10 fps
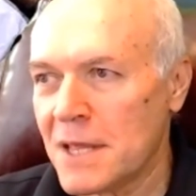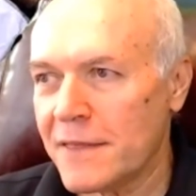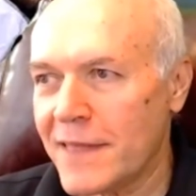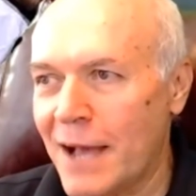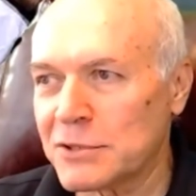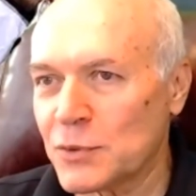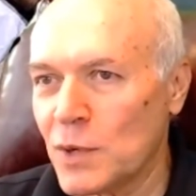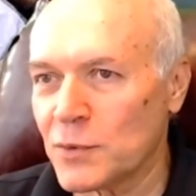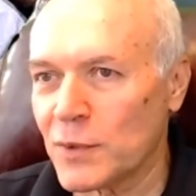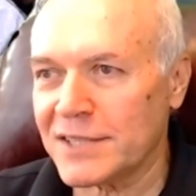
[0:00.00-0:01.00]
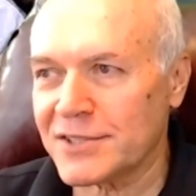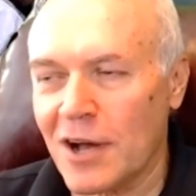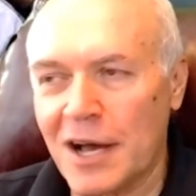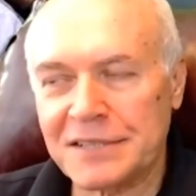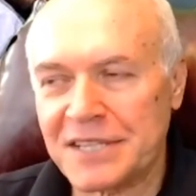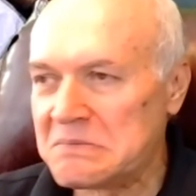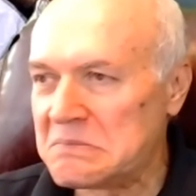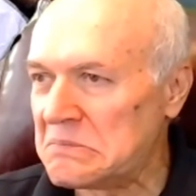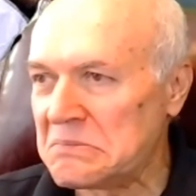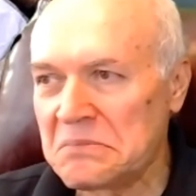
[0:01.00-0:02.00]
That was the one when I saw it, I said,
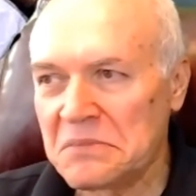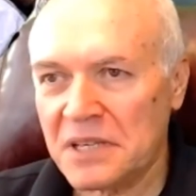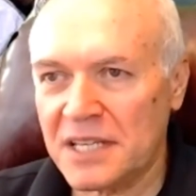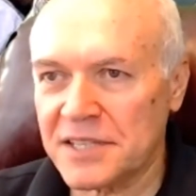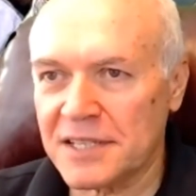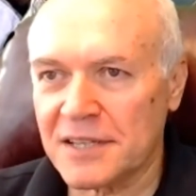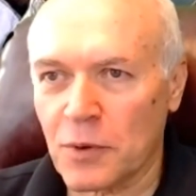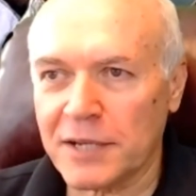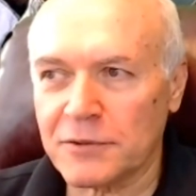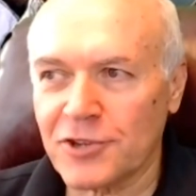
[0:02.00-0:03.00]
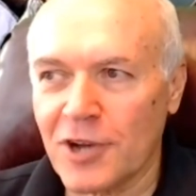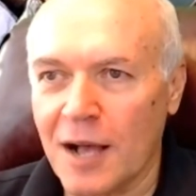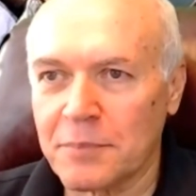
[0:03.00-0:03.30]
he's in the right job.